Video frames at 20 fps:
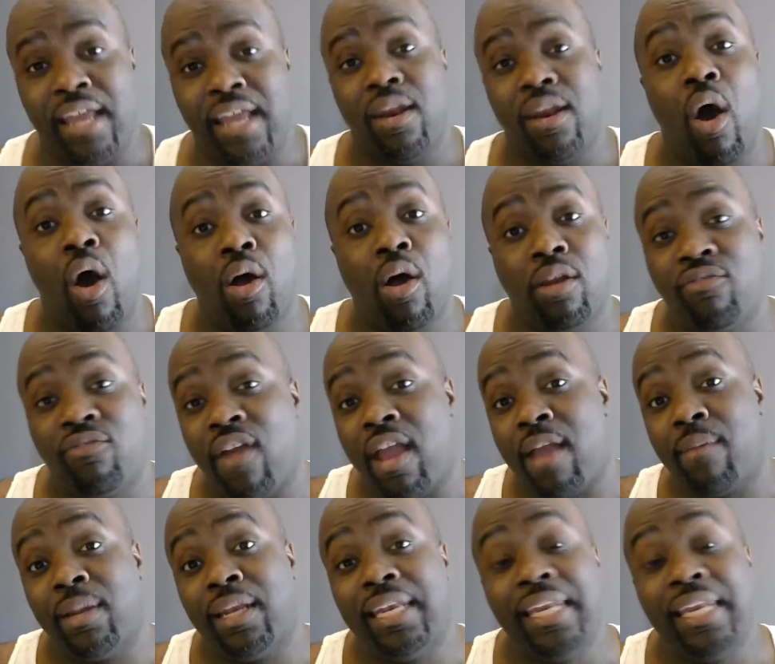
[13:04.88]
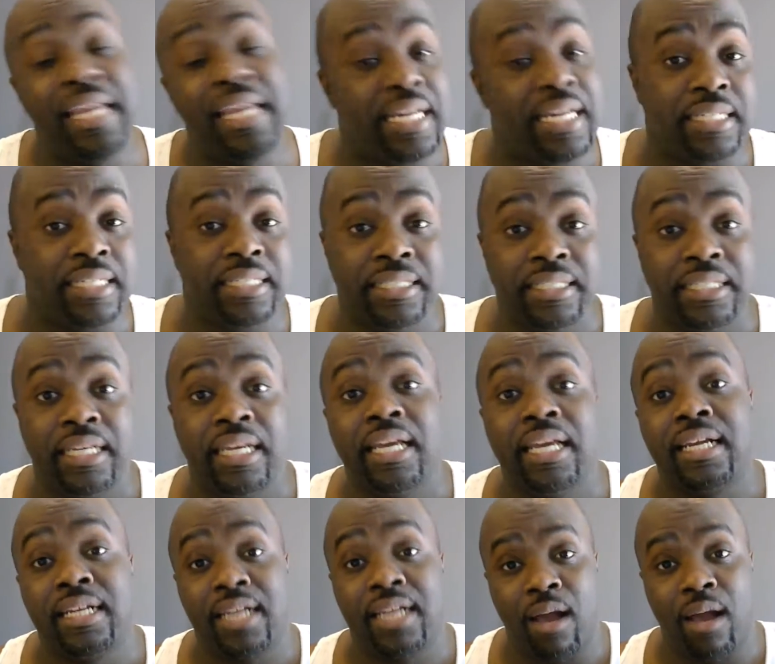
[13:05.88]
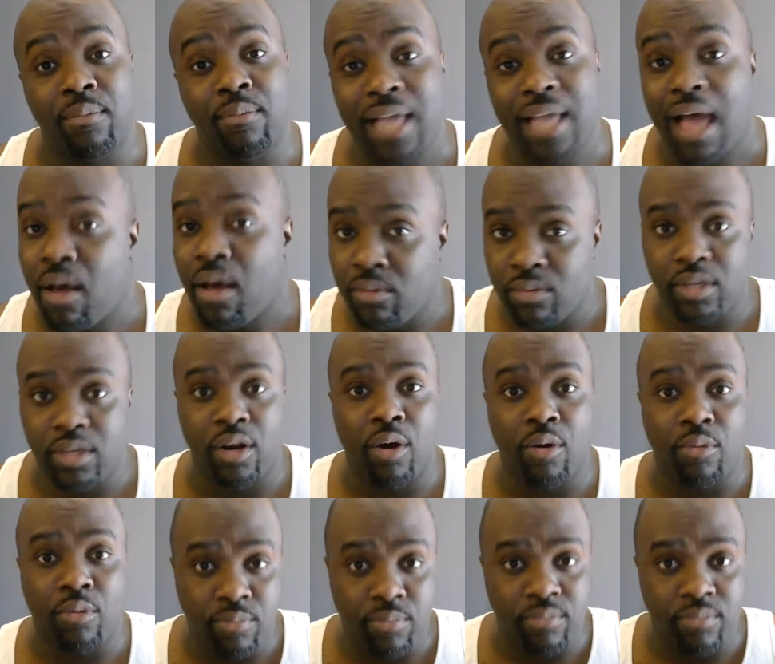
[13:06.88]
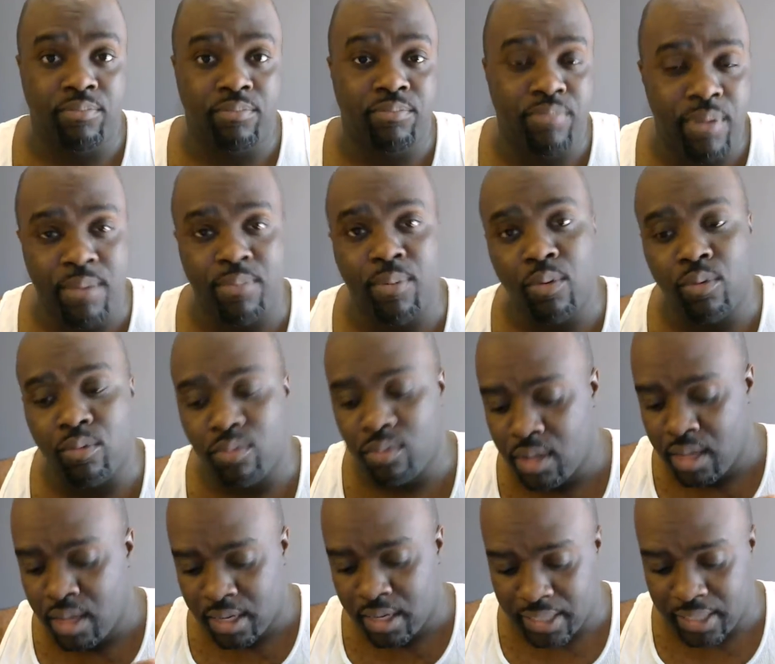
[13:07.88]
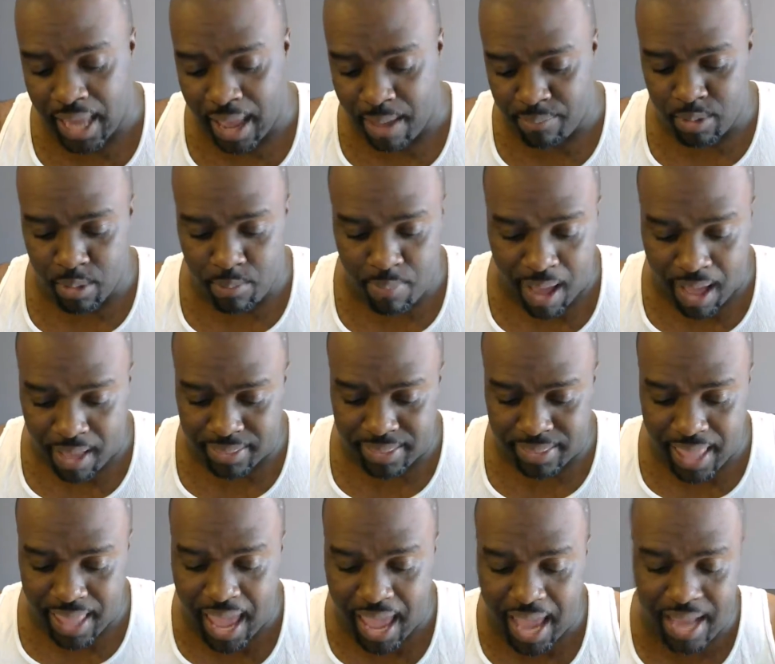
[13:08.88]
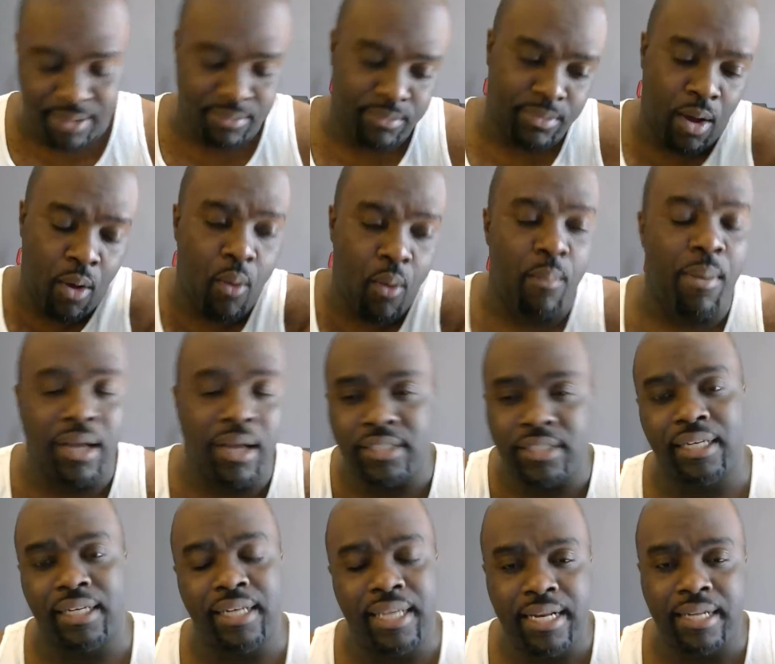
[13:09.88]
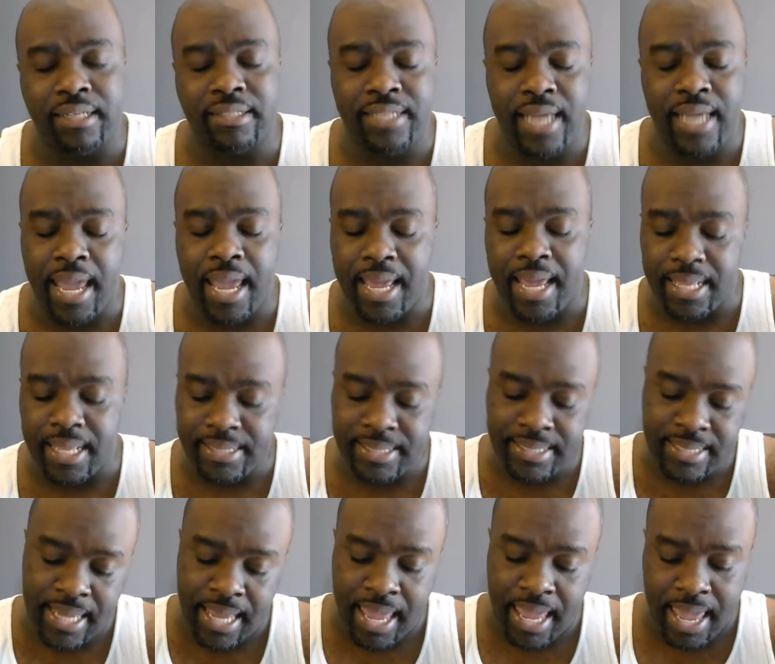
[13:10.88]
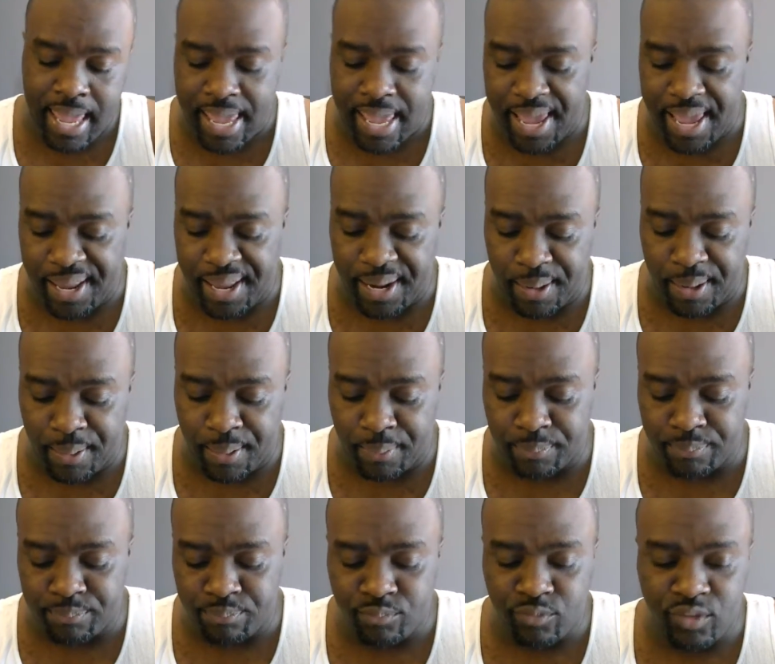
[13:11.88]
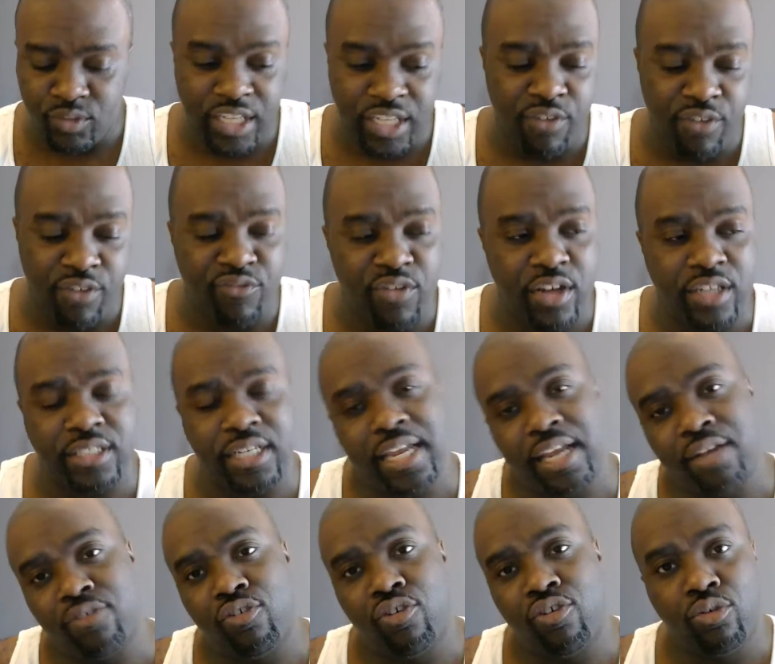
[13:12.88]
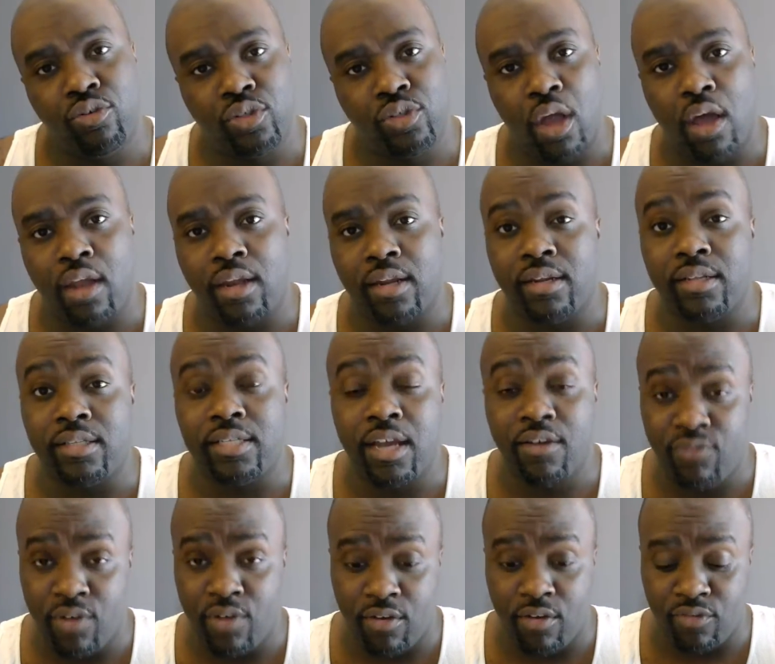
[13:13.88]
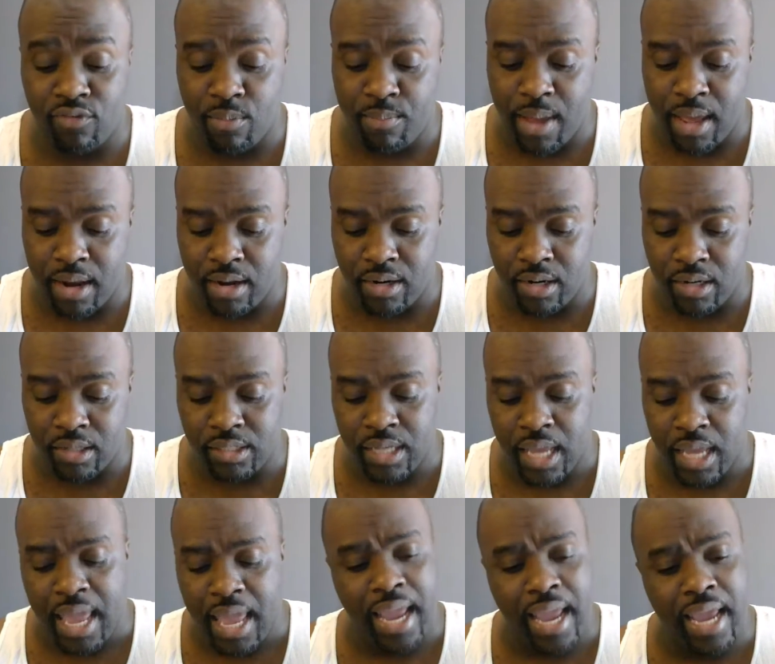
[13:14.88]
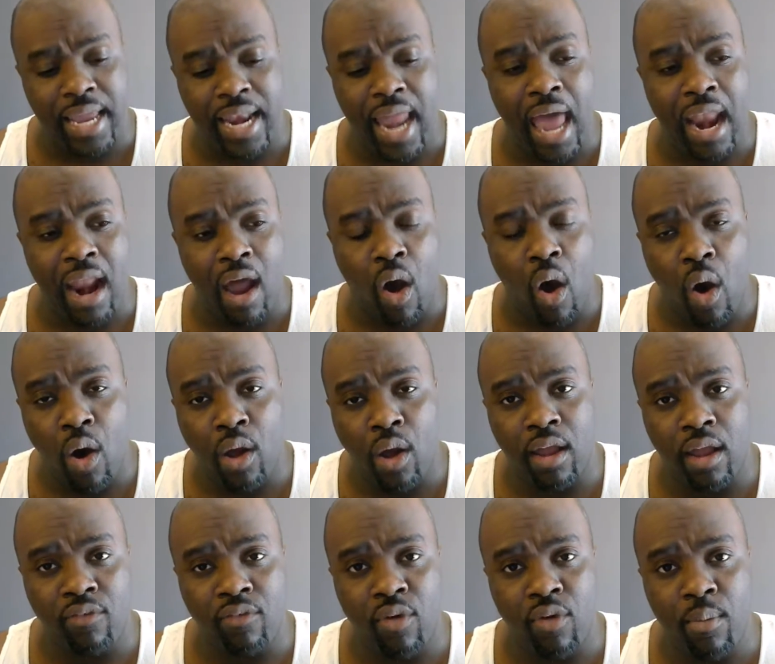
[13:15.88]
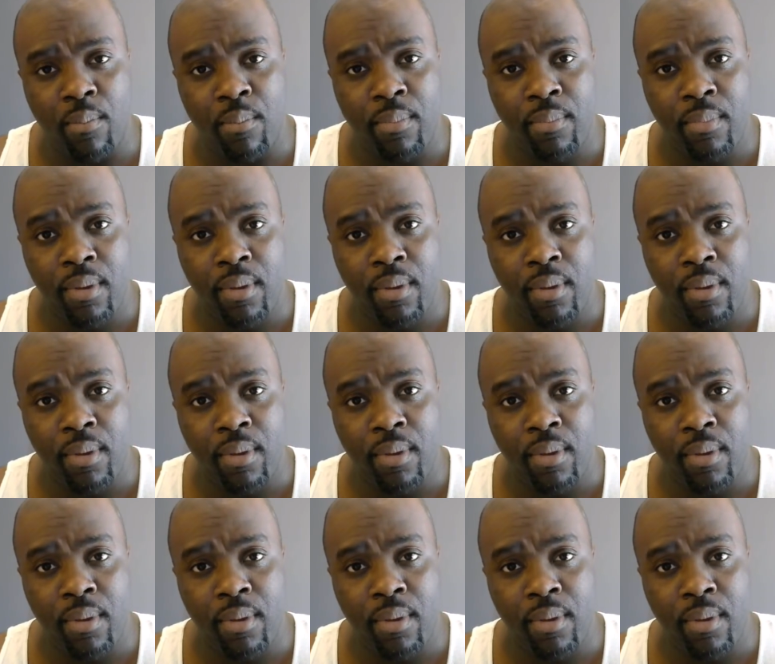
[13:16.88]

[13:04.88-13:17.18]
Hall of Famer Lita comes out. People clapped about that. A whole bunch of Lita chants. And she officially introduced all of the tough enough competitors. And out of all of them,